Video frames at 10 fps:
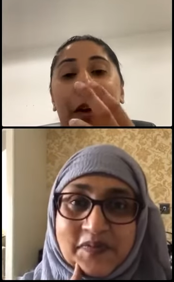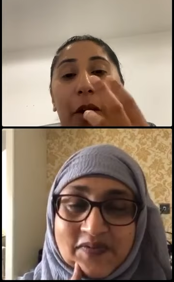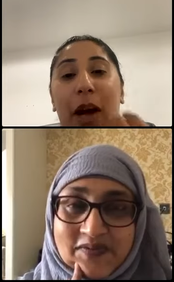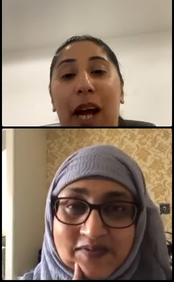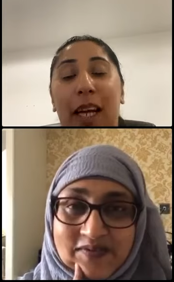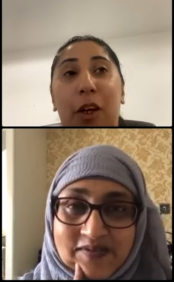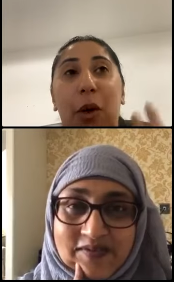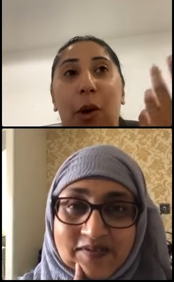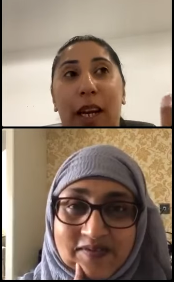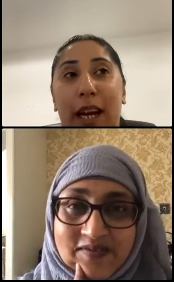Speaker 1: you know i
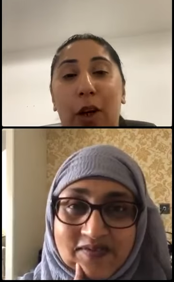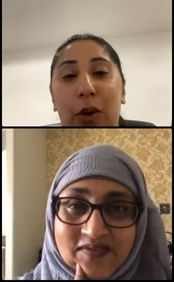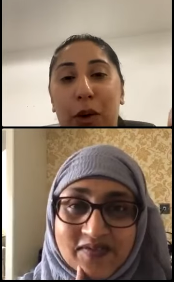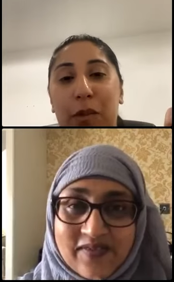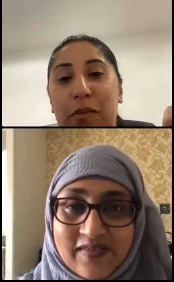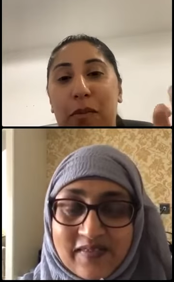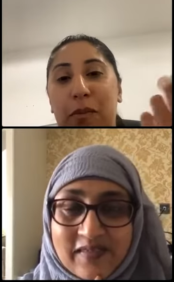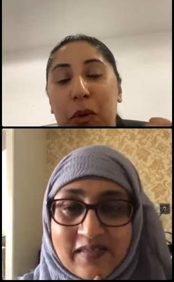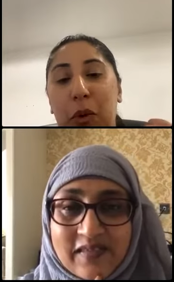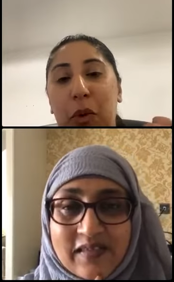go and i look
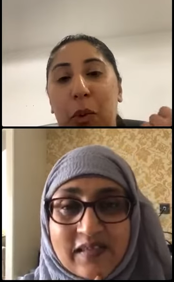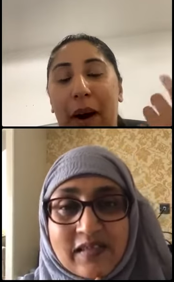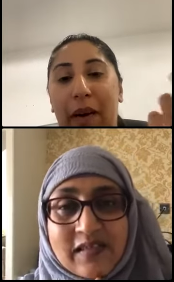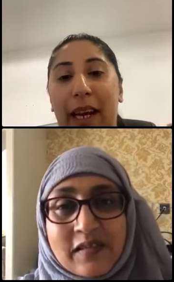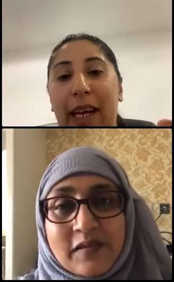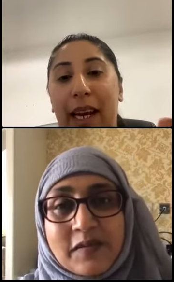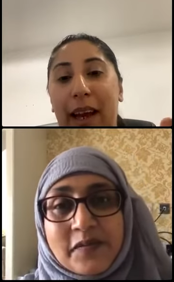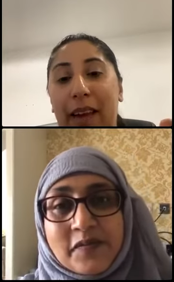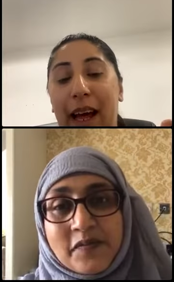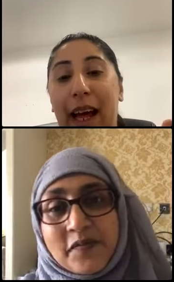for where I can
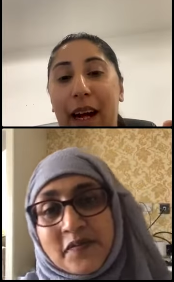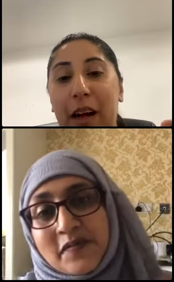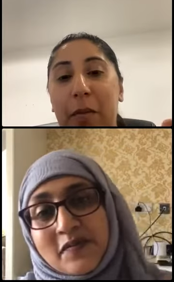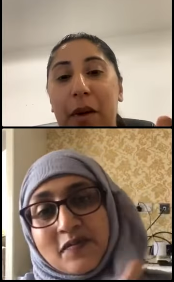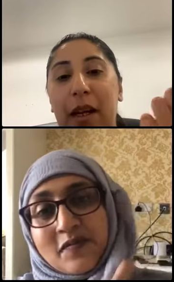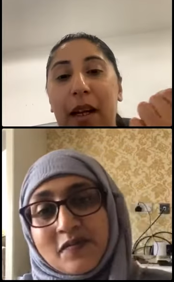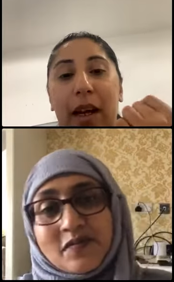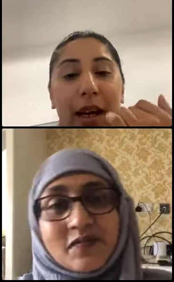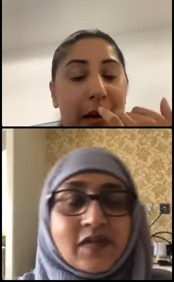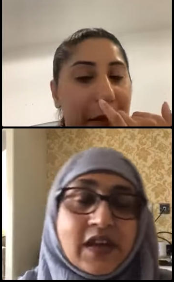get that help.
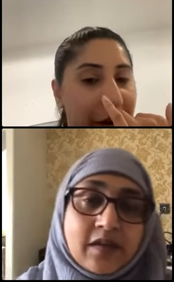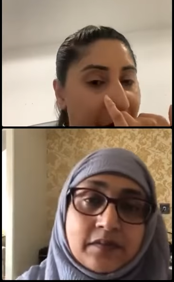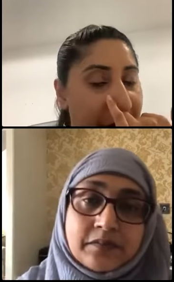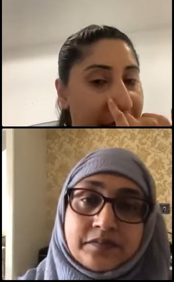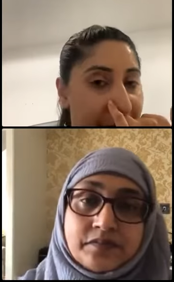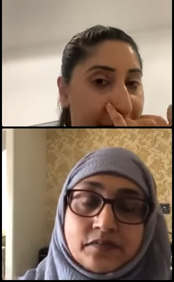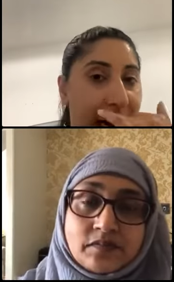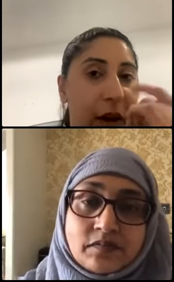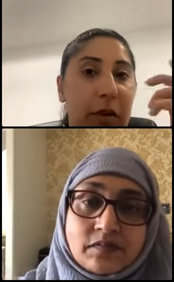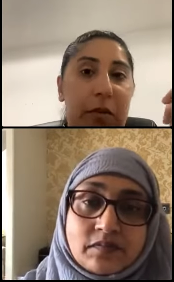Um, yeah. I've obviously
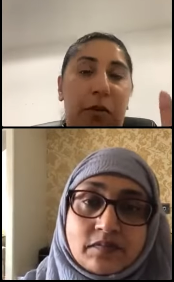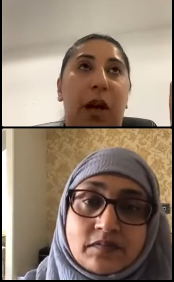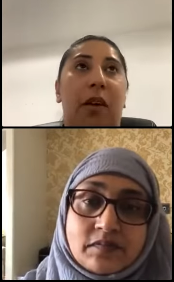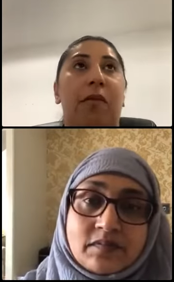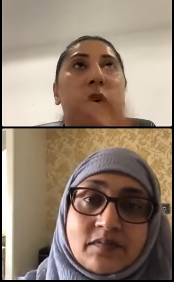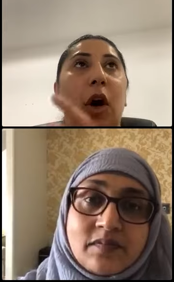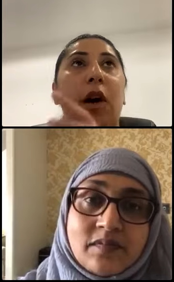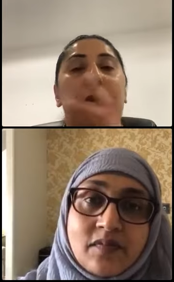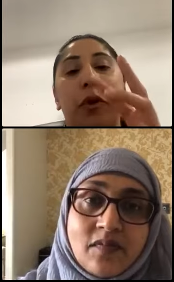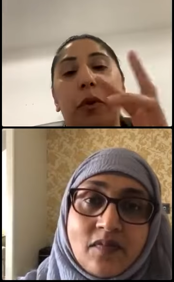now I've
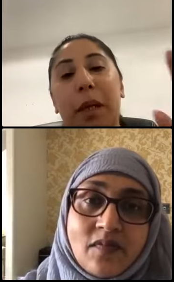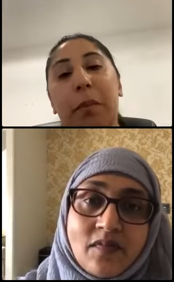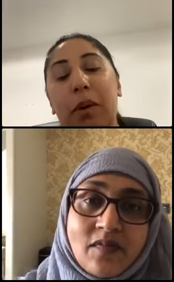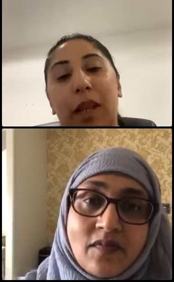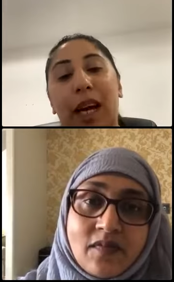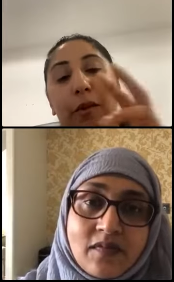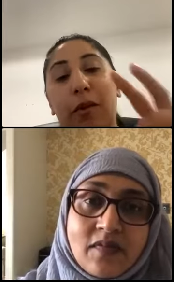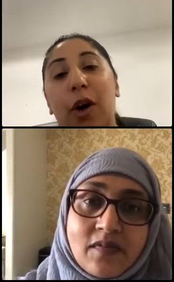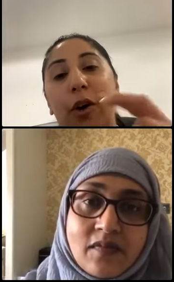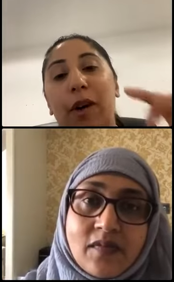got a few people that
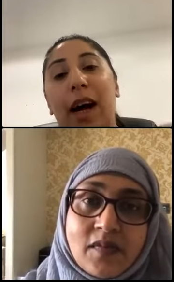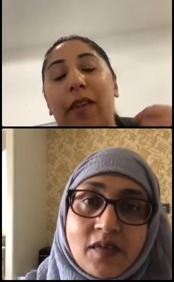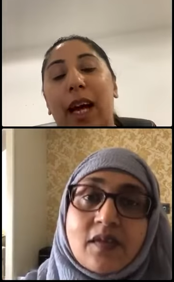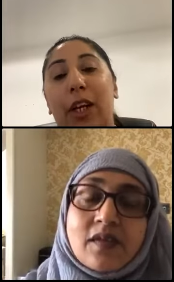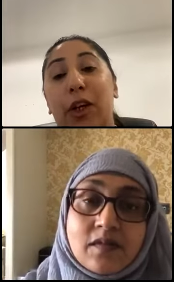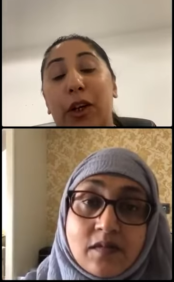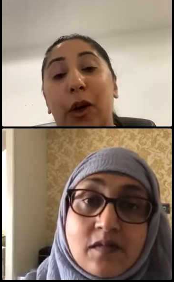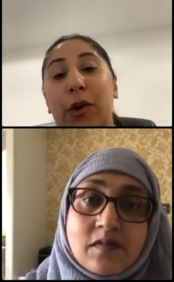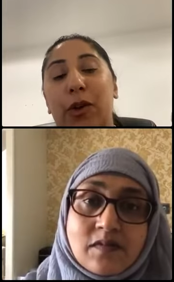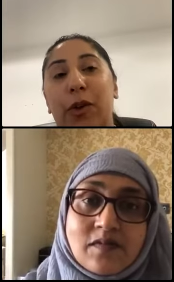I've got around that I can
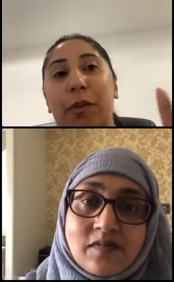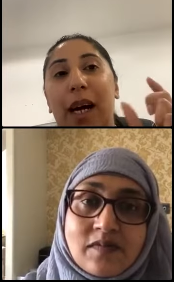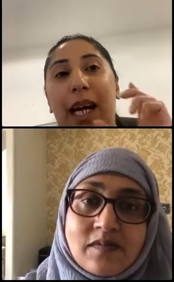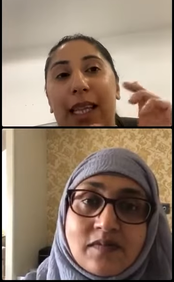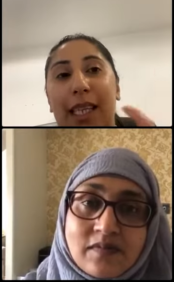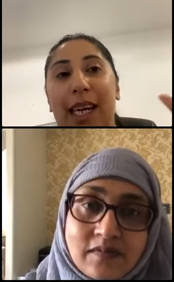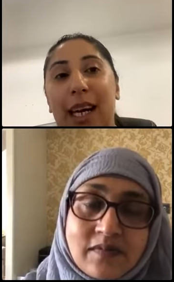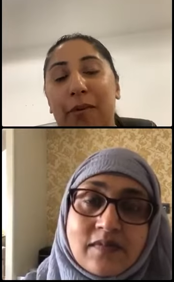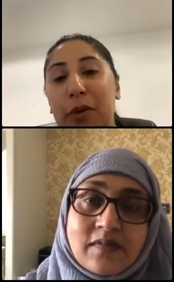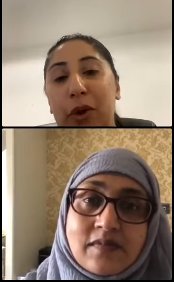go to, but at the
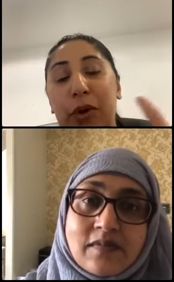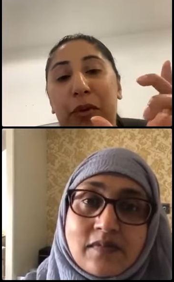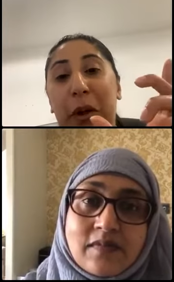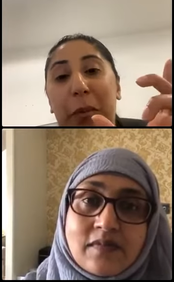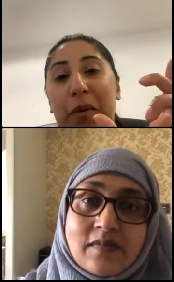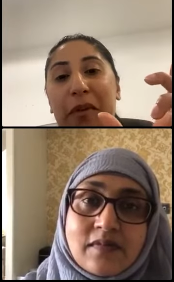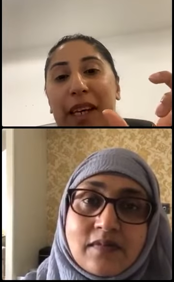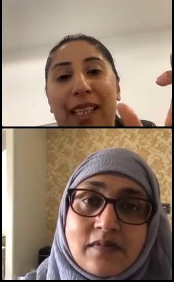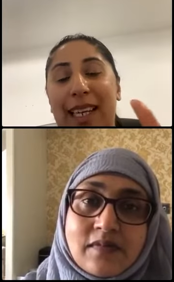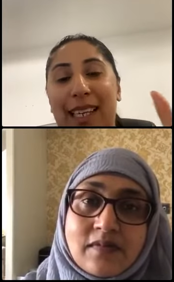time for a good couple of
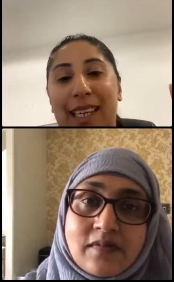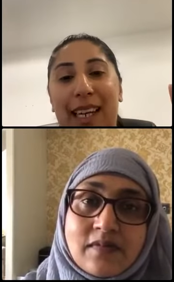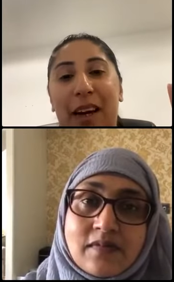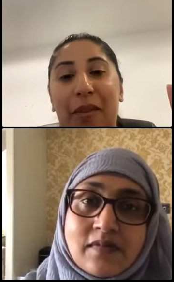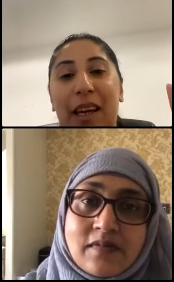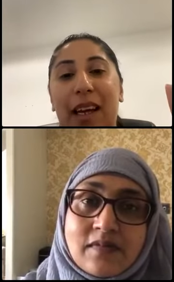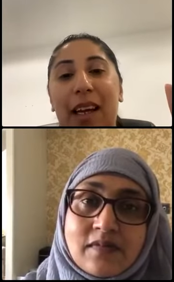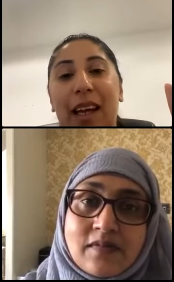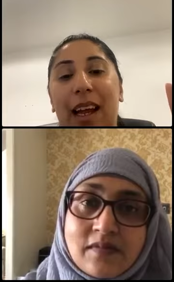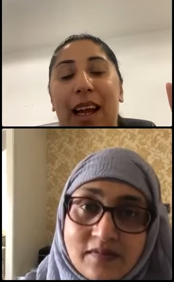years I didn't have it,
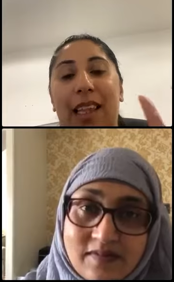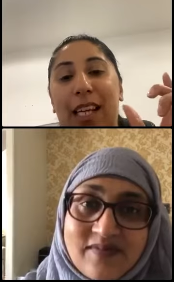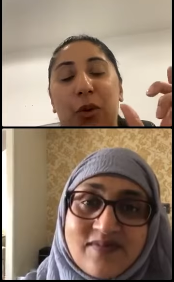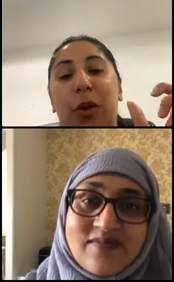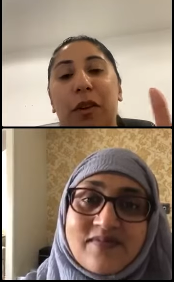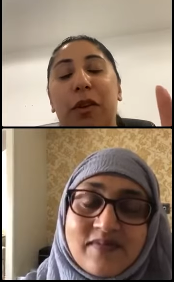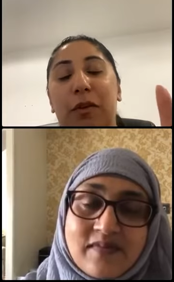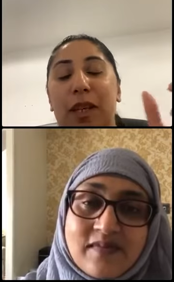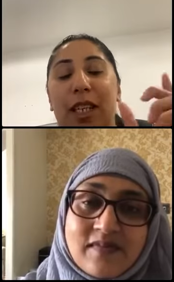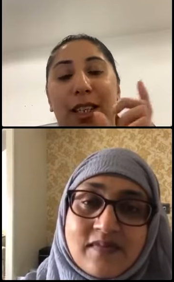and that's mm. one of
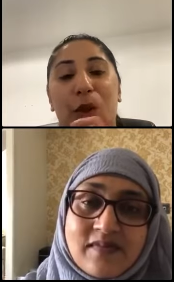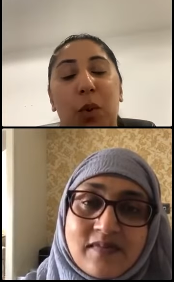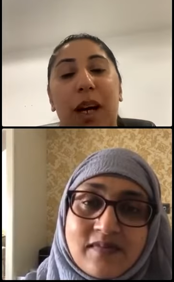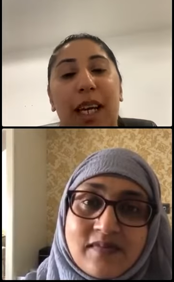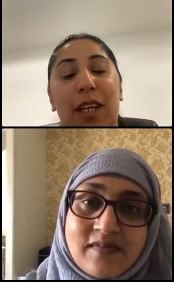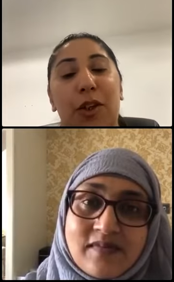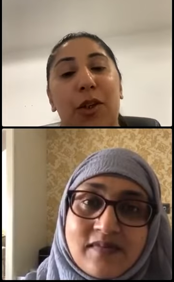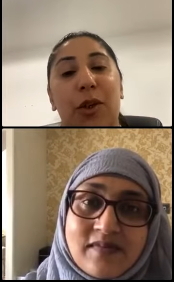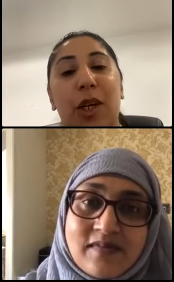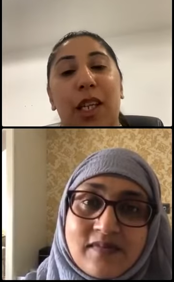the reasons why I
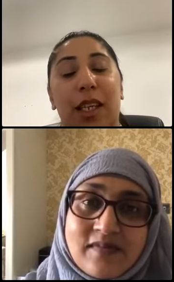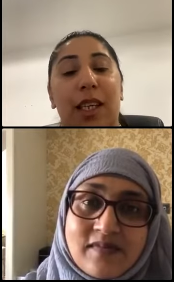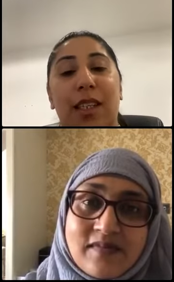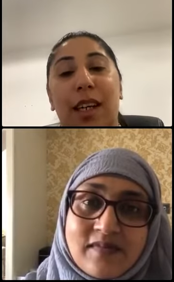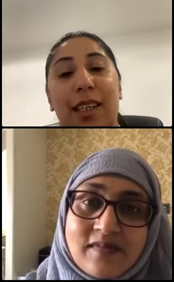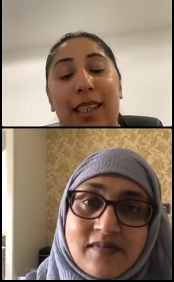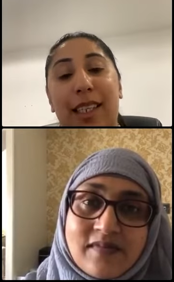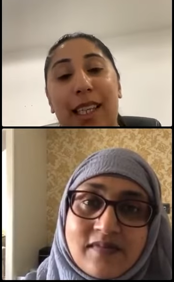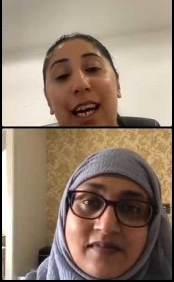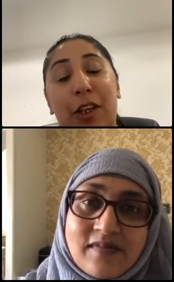do the
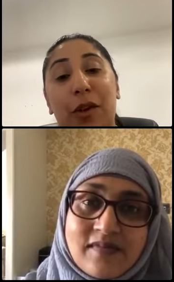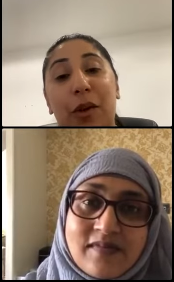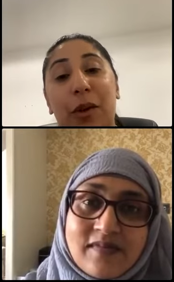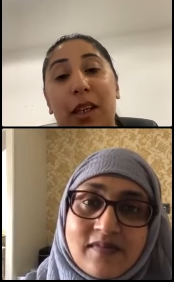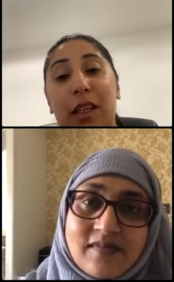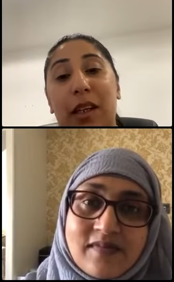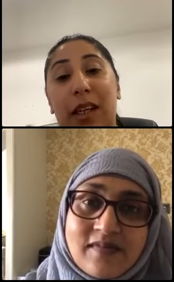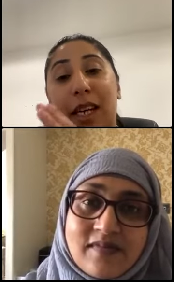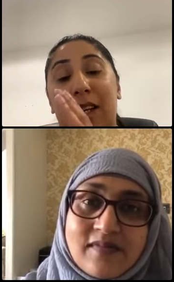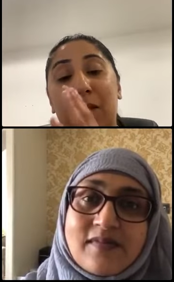consultancy that I do, uh,
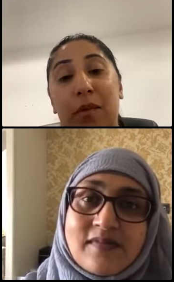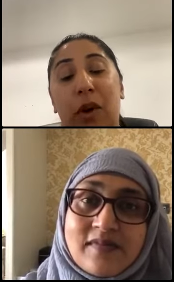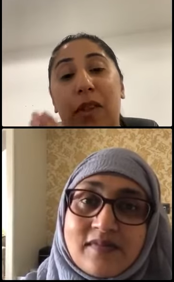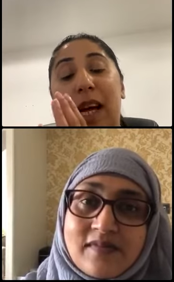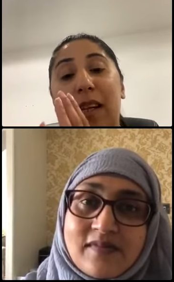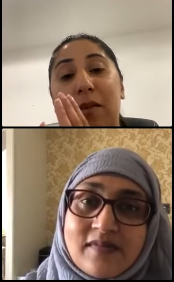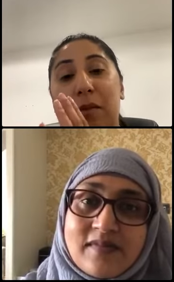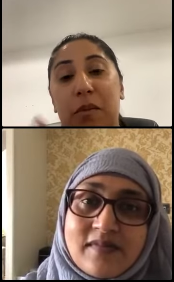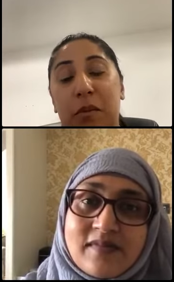and I, on that